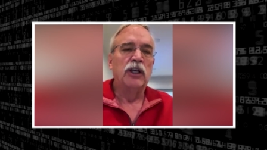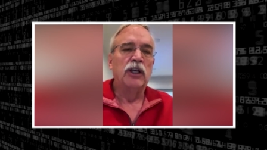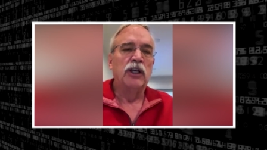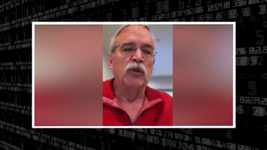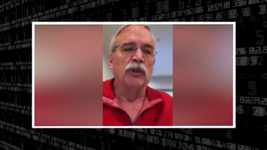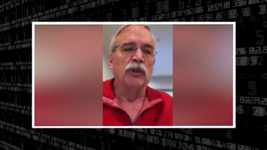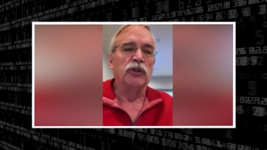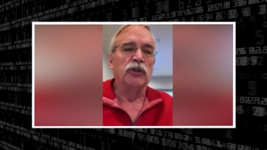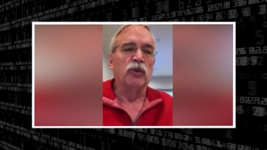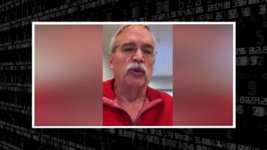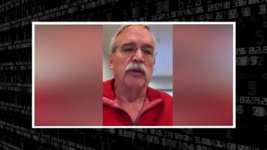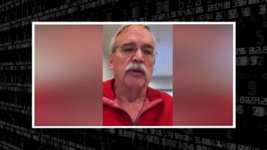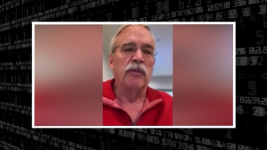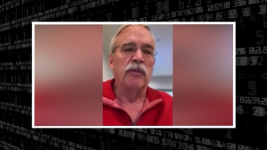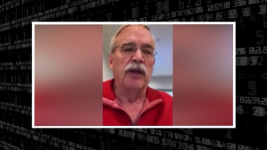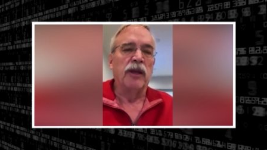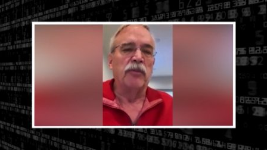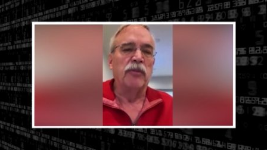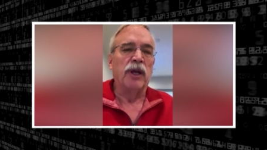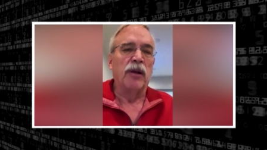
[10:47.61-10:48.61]
which we
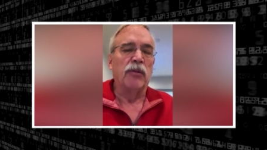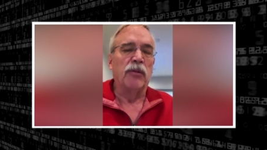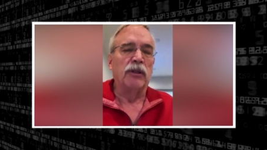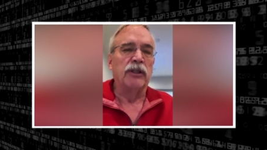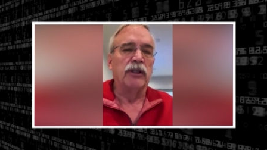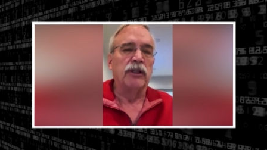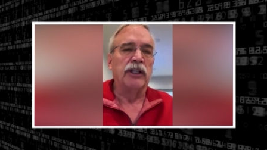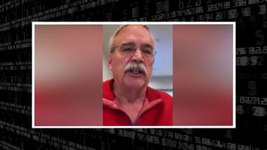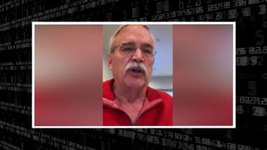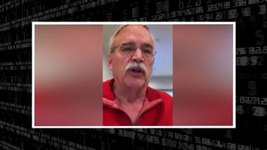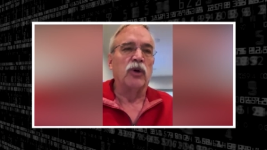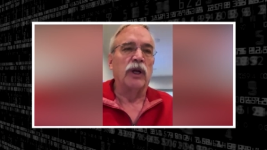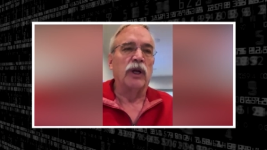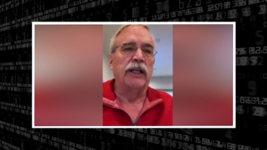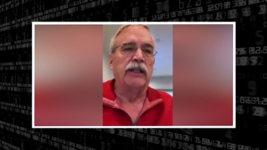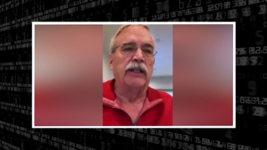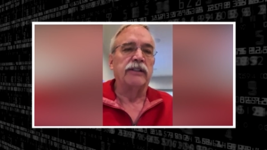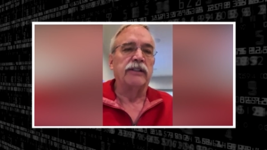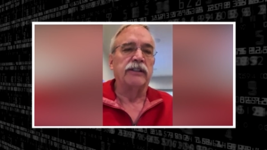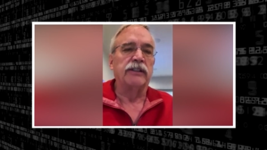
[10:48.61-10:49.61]
may be able to
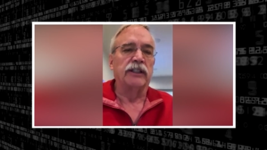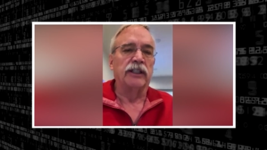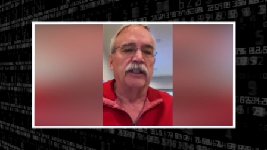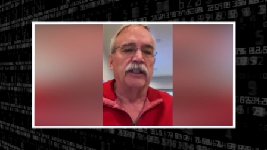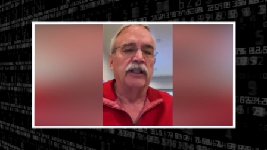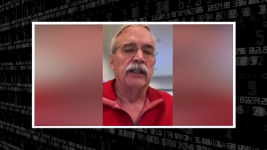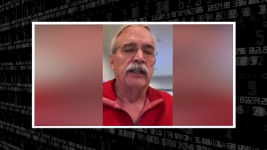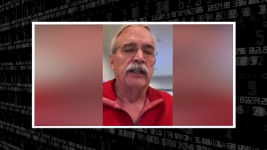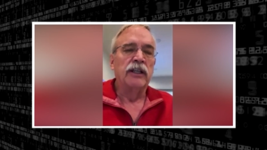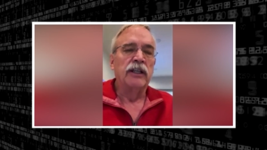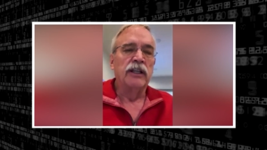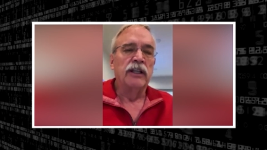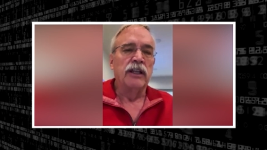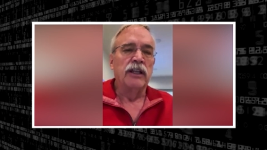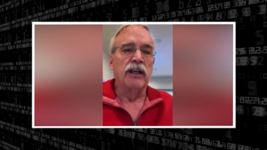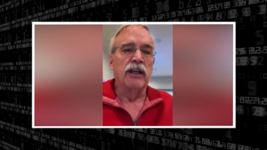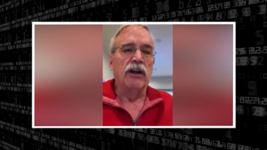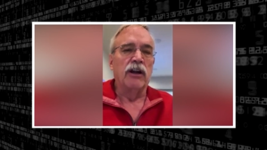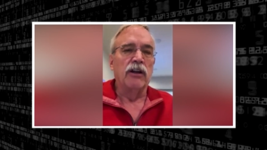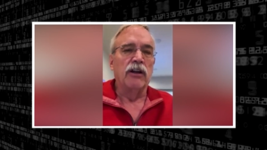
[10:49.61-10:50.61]
integrate the
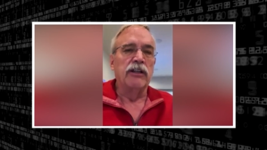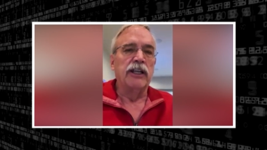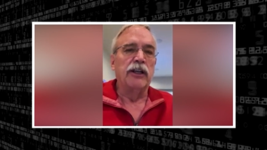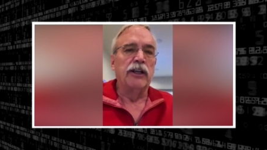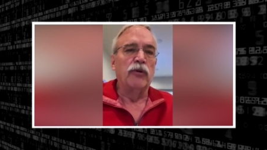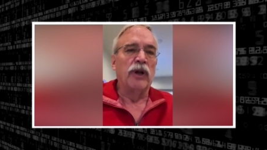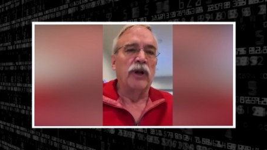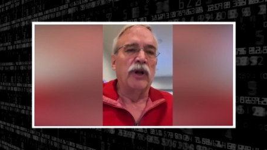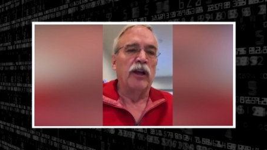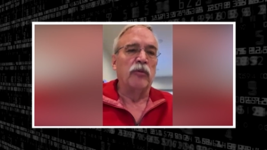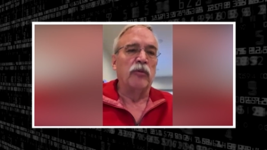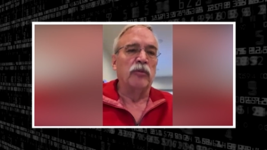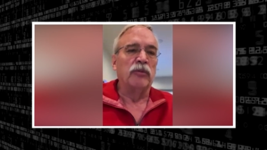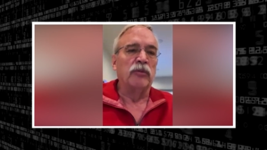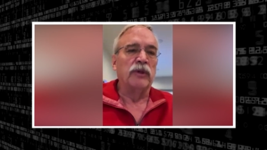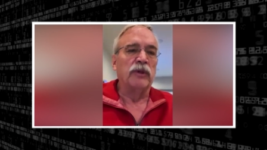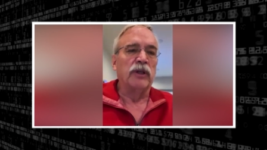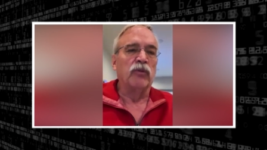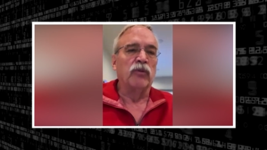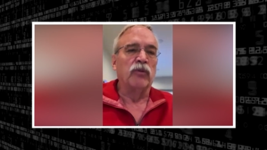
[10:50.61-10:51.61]

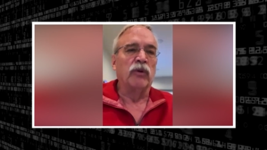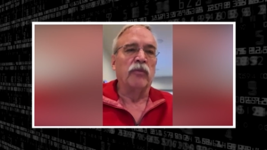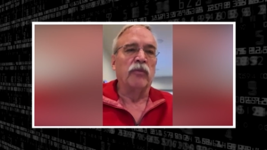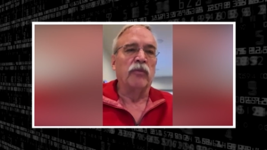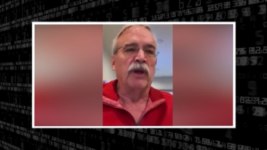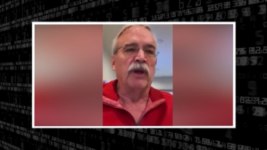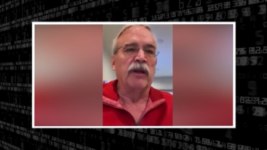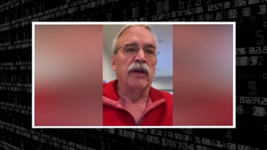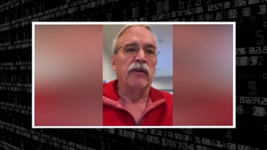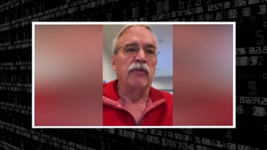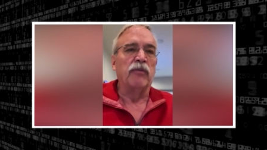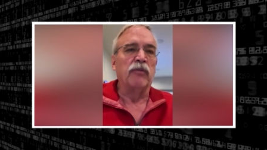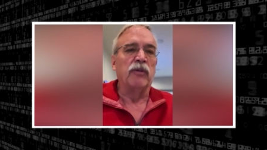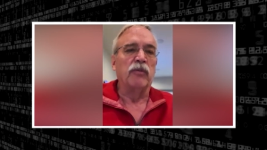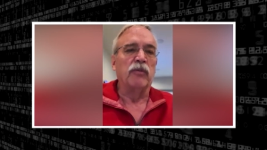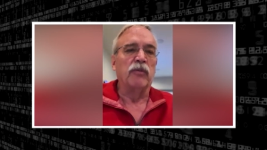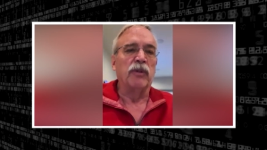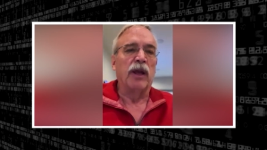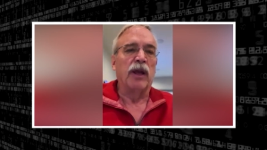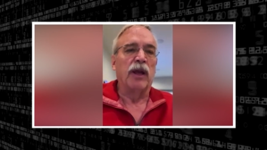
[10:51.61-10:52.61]
RDRAM, and we may
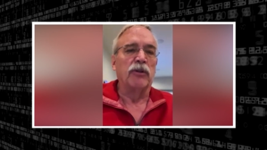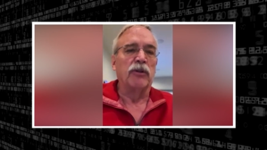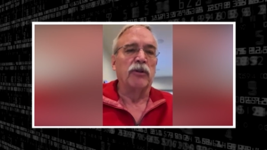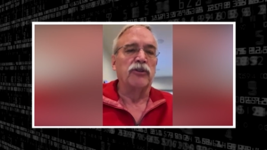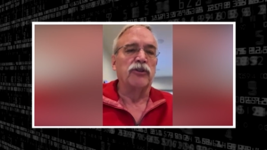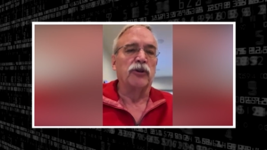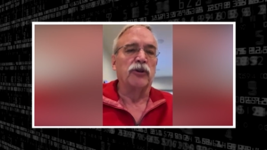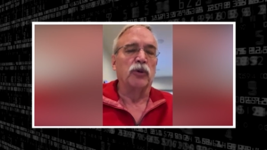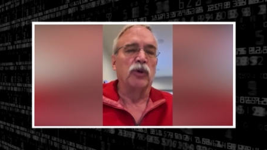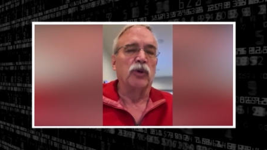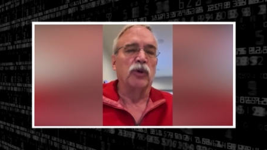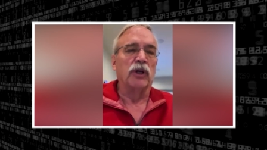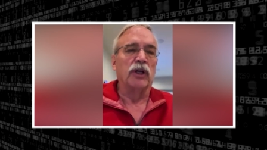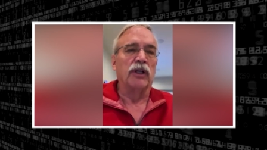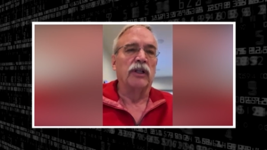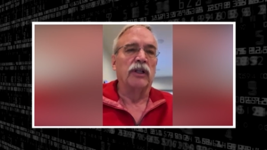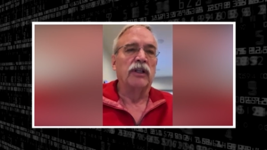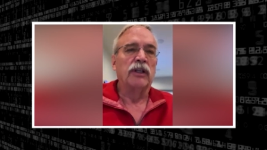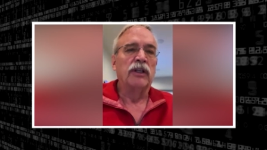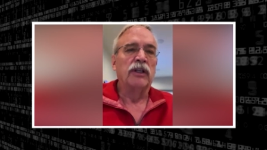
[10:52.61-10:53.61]
be able to